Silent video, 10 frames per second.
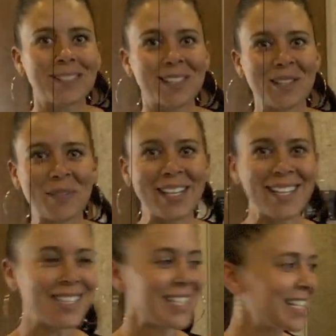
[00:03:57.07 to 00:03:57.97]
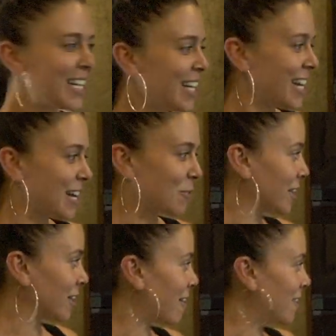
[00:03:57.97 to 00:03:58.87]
It's gonna be easy, and we're gonna love